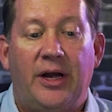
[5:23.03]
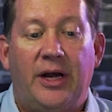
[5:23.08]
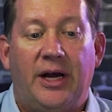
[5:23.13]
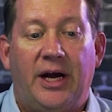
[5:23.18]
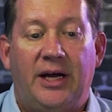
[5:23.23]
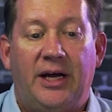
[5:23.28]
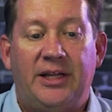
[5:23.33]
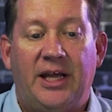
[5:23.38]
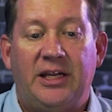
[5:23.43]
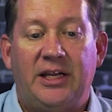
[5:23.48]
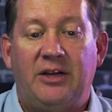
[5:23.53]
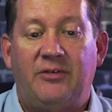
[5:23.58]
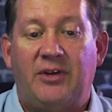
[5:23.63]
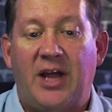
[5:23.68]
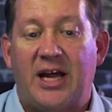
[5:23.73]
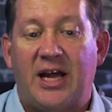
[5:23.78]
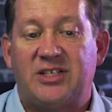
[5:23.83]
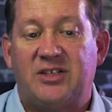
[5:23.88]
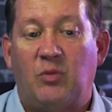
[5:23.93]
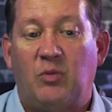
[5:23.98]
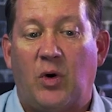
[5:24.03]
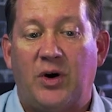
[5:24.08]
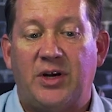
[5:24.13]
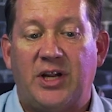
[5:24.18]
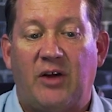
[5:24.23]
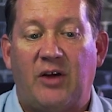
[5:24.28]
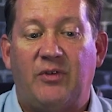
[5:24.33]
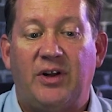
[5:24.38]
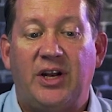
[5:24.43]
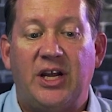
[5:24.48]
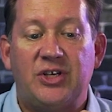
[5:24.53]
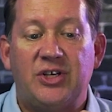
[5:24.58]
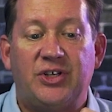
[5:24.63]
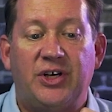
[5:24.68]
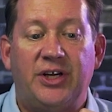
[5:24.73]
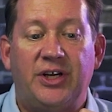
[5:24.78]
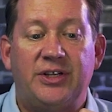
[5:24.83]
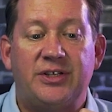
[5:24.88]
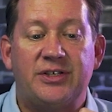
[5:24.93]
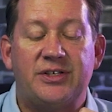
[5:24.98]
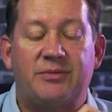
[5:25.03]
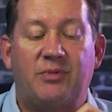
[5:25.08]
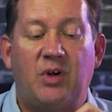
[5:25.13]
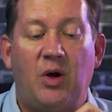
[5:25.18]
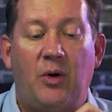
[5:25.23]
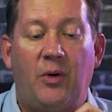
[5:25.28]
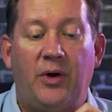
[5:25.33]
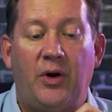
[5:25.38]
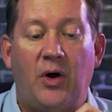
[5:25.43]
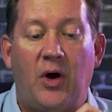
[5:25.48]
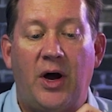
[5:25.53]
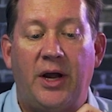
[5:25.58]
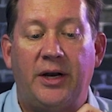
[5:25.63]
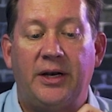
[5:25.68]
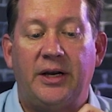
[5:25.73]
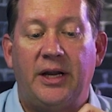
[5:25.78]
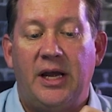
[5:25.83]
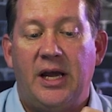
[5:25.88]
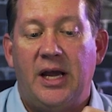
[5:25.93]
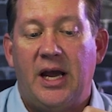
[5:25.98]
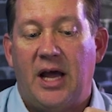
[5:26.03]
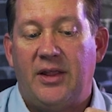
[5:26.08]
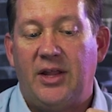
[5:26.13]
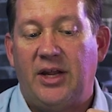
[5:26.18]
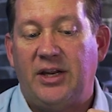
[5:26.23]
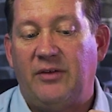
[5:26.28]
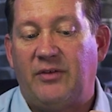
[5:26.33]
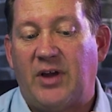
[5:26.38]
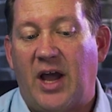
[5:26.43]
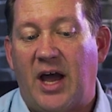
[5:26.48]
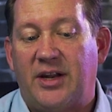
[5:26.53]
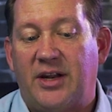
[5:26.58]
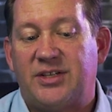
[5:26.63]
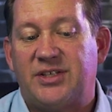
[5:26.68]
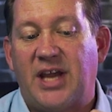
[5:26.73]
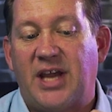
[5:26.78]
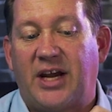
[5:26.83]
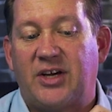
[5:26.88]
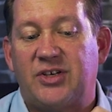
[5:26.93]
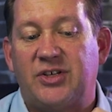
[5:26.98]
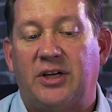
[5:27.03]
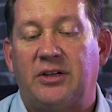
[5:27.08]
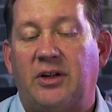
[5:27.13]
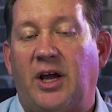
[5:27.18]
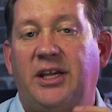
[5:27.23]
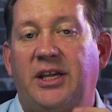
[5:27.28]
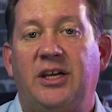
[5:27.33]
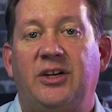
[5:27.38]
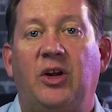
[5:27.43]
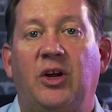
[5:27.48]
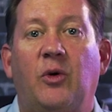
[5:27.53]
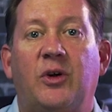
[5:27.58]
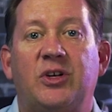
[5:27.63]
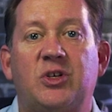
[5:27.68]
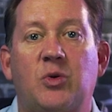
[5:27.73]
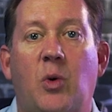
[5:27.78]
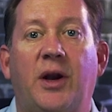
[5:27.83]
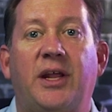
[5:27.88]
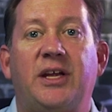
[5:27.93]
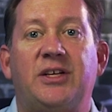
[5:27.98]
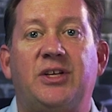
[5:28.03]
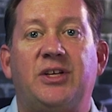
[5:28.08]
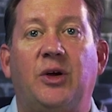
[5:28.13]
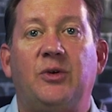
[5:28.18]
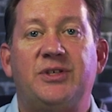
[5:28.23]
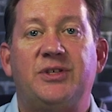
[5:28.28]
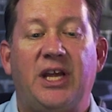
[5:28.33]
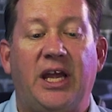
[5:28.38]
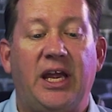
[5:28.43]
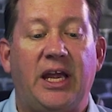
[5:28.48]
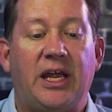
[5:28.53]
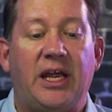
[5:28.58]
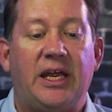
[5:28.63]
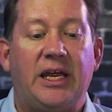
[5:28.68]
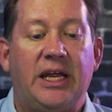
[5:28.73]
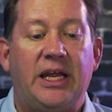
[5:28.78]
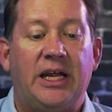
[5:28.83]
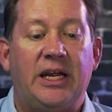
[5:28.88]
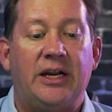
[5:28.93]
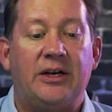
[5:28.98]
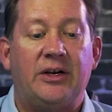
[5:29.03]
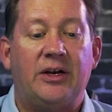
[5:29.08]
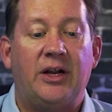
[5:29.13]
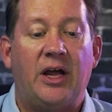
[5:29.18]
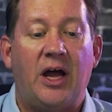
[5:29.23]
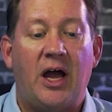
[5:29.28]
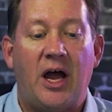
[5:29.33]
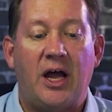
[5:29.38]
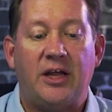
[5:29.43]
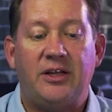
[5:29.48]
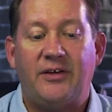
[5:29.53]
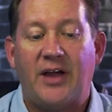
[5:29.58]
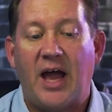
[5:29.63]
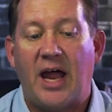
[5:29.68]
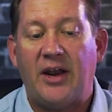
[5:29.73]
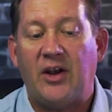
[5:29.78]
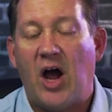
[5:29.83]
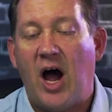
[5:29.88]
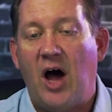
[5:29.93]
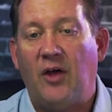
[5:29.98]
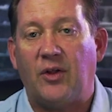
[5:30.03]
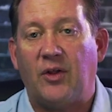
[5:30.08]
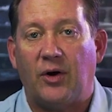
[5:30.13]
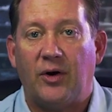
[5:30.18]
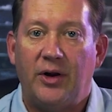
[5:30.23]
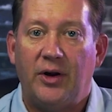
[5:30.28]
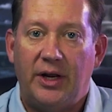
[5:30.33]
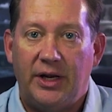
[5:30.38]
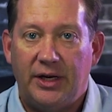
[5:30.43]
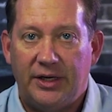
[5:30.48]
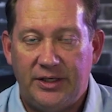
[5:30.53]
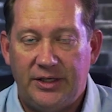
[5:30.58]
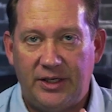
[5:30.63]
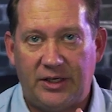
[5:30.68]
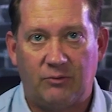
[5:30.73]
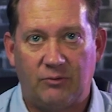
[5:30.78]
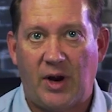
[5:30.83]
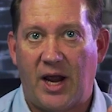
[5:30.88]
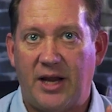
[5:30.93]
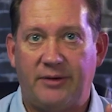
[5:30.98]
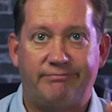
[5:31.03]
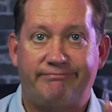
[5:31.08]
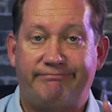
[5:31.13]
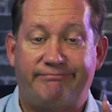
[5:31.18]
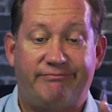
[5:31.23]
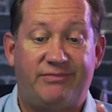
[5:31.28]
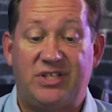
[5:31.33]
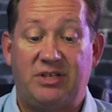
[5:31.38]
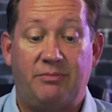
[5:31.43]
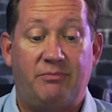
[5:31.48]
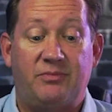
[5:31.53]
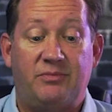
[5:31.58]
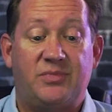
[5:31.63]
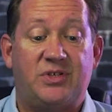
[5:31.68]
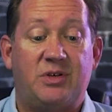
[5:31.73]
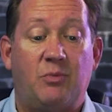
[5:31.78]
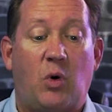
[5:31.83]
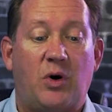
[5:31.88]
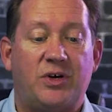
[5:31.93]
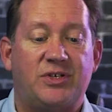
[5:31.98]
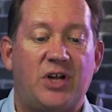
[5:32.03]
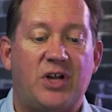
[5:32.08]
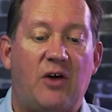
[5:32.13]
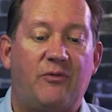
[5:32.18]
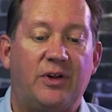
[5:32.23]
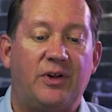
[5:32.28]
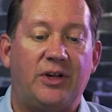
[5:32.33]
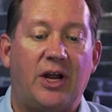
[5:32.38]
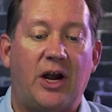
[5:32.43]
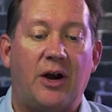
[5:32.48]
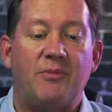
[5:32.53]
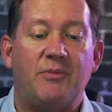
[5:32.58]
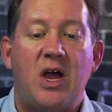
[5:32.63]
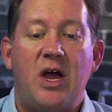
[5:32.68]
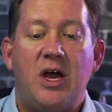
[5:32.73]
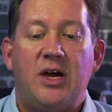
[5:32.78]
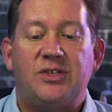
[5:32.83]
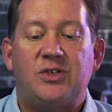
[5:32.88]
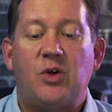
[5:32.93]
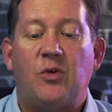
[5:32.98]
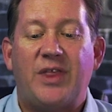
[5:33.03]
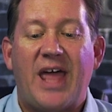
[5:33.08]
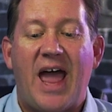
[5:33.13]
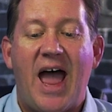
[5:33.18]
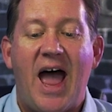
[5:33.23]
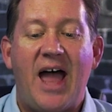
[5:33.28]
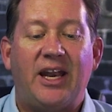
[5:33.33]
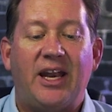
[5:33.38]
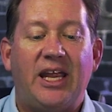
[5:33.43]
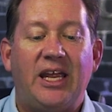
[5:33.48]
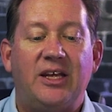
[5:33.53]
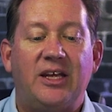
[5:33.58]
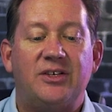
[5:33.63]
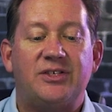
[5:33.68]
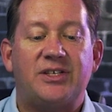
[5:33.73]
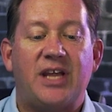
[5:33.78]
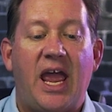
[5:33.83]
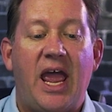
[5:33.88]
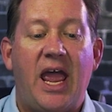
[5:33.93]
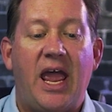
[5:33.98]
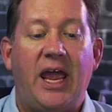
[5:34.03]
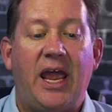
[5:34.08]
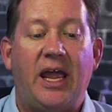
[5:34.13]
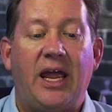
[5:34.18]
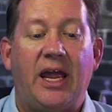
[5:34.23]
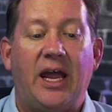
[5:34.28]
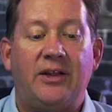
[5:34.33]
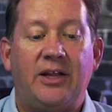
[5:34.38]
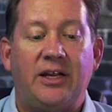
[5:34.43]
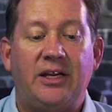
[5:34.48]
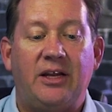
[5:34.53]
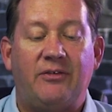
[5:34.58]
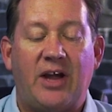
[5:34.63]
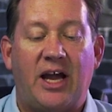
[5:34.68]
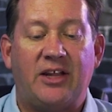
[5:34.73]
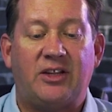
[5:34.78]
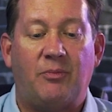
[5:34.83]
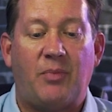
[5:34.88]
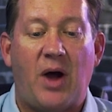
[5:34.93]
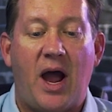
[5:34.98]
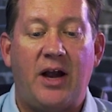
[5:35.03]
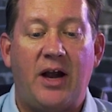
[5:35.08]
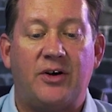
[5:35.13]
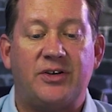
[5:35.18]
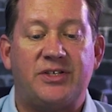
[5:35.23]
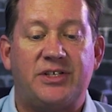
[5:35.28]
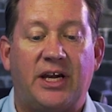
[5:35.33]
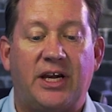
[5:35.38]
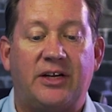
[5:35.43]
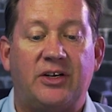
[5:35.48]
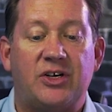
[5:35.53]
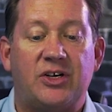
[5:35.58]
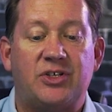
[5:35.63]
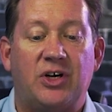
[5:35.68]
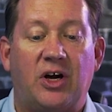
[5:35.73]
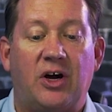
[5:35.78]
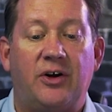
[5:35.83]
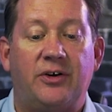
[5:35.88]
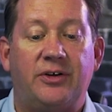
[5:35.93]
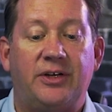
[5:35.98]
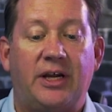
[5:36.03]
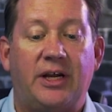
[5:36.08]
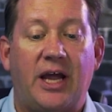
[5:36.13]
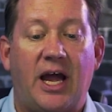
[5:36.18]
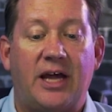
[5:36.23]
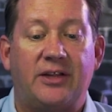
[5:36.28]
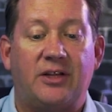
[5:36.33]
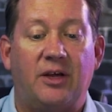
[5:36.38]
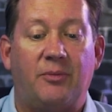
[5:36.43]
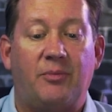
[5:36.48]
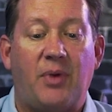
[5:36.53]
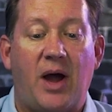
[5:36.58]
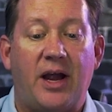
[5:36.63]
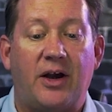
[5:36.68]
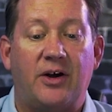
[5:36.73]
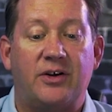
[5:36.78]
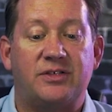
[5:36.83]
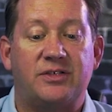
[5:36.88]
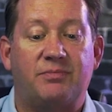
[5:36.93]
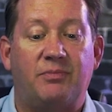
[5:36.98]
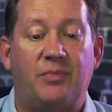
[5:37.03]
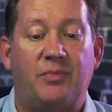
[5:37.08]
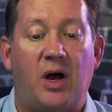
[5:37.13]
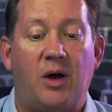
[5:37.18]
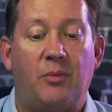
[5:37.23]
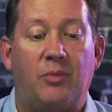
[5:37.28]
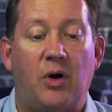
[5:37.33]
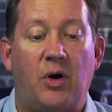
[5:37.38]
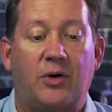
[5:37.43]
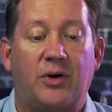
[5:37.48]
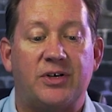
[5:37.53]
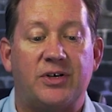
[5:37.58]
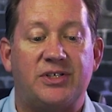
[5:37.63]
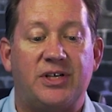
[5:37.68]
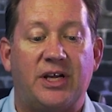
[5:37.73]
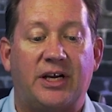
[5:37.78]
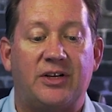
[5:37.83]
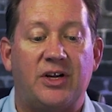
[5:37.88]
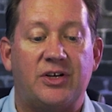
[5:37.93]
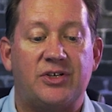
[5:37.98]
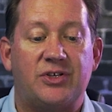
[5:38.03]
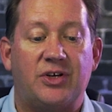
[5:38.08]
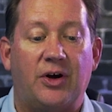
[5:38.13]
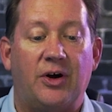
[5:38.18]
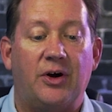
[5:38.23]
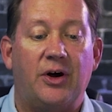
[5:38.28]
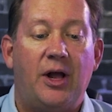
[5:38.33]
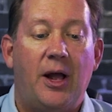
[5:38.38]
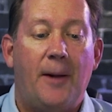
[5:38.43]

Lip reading: And then you've got some more definitions going on. And then you've got a section like you do in 22D. You got an other. You can write some more stuff in there. So that is and then you've got the buyer's signature and you got the buyer's broker's signature,